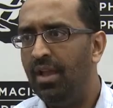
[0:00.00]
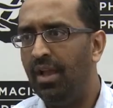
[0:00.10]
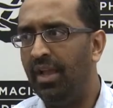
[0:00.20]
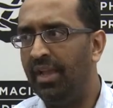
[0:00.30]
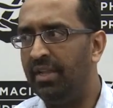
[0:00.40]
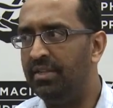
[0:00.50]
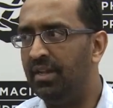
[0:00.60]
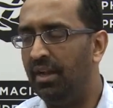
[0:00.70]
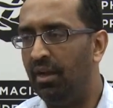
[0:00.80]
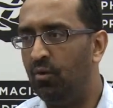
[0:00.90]
and
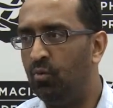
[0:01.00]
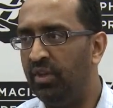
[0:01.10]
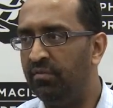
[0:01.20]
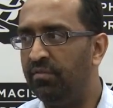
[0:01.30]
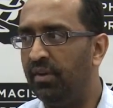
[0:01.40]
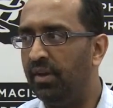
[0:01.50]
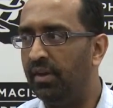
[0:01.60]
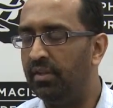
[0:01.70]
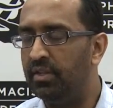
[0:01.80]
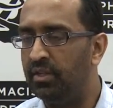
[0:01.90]
we've
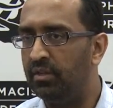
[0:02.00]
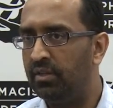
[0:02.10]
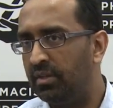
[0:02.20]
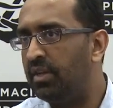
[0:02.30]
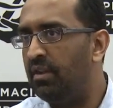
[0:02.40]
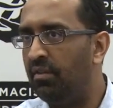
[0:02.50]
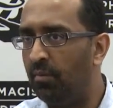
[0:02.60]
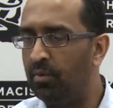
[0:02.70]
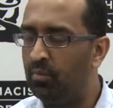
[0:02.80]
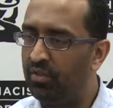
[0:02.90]
kind of
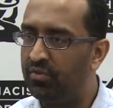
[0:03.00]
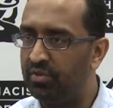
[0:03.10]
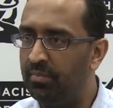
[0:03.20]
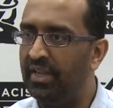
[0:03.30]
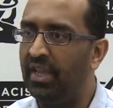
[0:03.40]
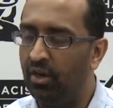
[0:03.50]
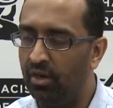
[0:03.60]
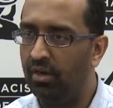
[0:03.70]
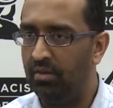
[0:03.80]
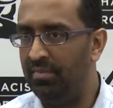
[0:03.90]
helped them with some
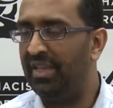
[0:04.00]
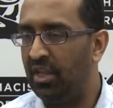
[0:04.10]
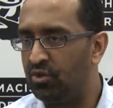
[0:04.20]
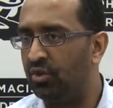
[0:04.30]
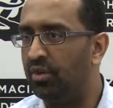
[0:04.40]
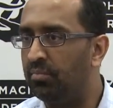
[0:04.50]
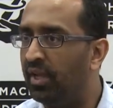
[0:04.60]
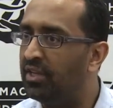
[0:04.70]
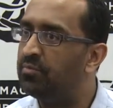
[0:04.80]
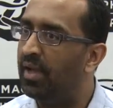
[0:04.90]
Medicare medication
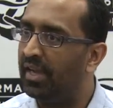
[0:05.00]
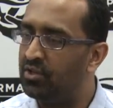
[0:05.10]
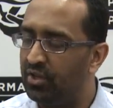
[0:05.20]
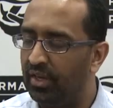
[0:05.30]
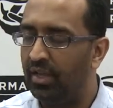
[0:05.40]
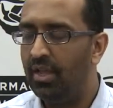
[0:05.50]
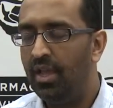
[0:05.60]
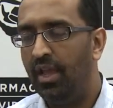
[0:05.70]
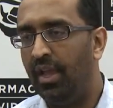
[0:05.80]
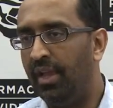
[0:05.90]
compliance packaging,
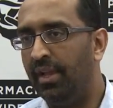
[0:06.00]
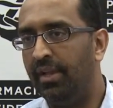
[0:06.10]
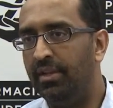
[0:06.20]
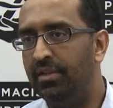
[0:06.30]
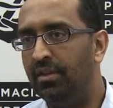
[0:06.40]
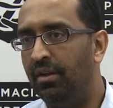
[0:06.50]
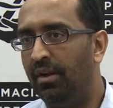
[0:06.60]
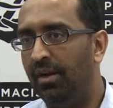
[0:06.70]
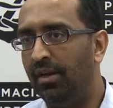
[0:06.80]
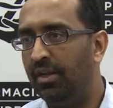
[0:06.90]
and
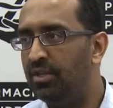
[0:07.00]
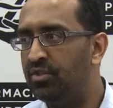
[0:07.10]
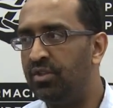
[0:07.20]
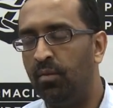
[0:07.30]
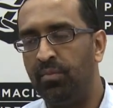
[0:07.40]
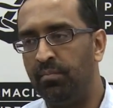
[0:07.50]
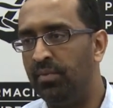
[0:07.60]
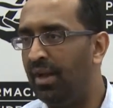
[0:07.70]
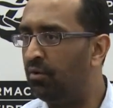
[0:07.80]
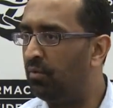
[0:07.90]
just helped them
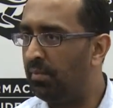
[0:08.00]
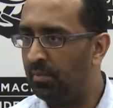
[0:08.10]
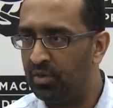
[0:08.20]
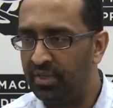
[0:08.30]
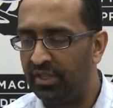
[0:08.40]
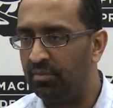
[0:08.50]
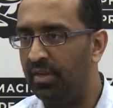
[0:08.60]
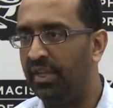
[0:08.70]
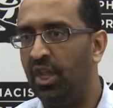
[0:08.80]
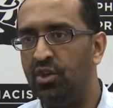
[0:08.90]
how to remember to take their
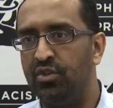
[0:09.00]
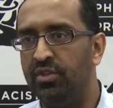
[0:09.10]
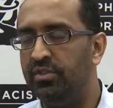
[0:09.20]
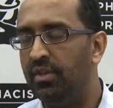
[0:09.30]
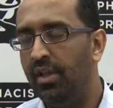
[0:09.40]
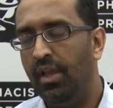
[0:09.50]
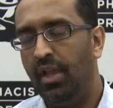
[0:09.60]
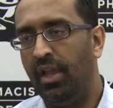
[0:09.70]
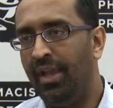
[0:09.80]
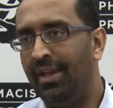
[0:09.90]
medications,
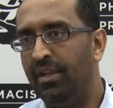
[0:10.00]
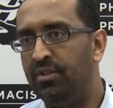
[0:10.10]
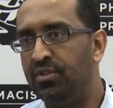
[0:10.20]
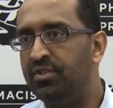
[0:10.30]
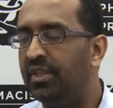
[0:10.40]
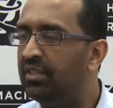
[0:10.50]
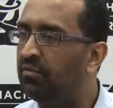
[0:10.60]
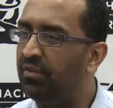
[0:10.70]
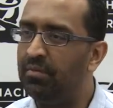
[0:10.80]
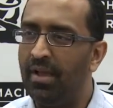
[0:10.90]
and just to get the
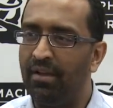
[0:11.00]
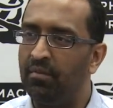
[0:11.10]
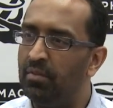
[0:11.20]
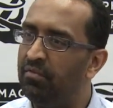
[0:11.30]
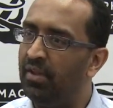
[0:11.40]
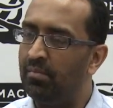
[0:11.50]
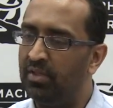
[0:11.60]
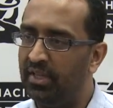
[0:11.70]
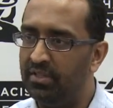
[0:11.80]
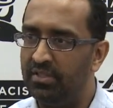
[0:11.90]
feedback from the
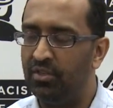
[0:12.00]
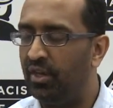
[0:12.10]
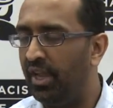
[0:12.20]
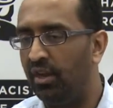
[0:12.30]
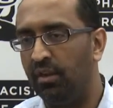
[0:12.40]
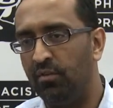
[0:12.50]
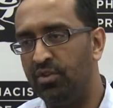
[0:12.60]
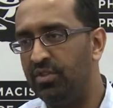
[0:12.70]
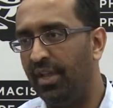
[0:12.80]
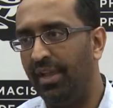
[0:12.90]
families and their
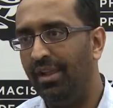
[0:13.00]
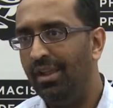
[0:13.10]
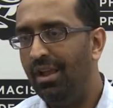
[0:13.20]
caregivers that